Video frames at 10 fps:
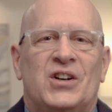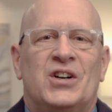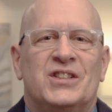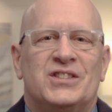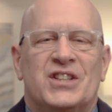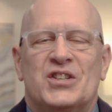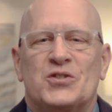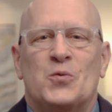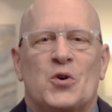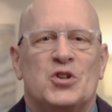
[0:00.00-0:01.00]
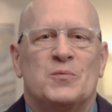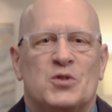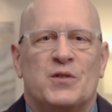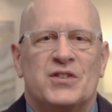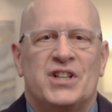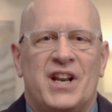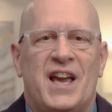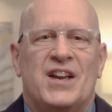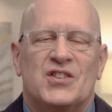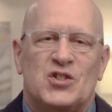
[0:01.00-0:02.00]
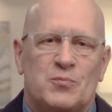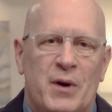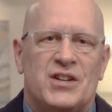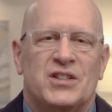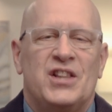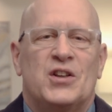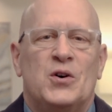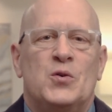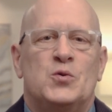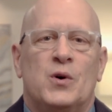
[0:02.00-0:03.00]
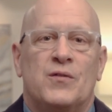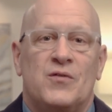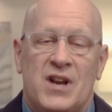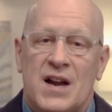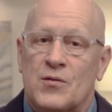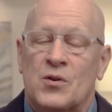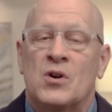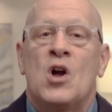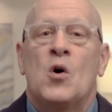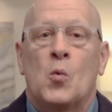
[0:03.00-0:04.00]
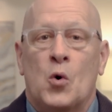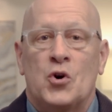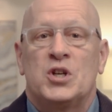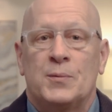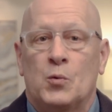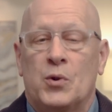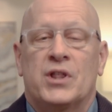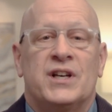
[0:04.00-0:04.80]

on to this worship service today, especially those who have never worshiped with